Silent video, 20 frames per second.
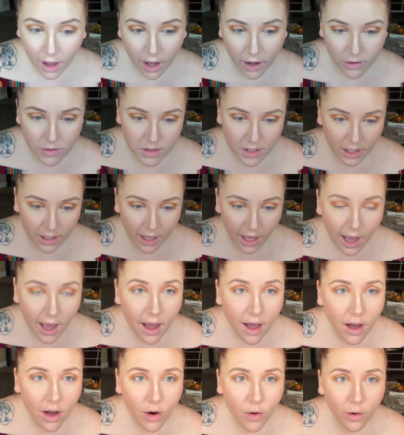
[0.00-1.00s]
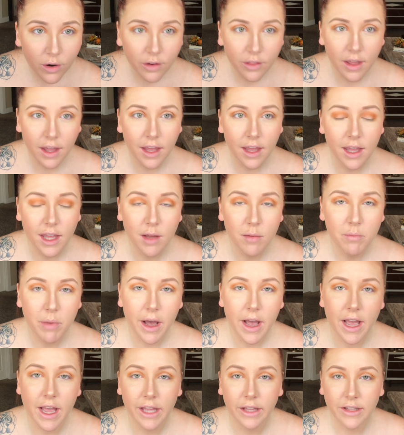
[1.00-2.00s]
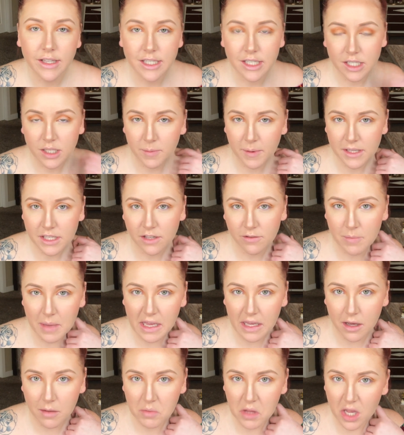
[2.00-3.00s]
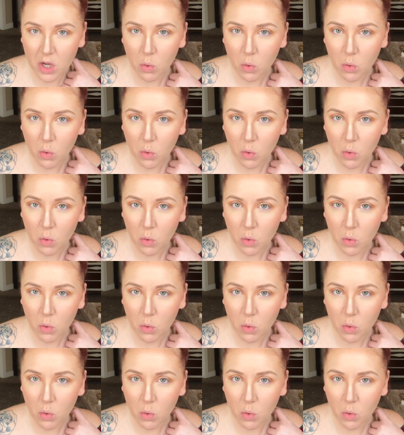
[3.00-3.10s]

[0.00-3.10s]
I was like, how are they buying this expensive makeup?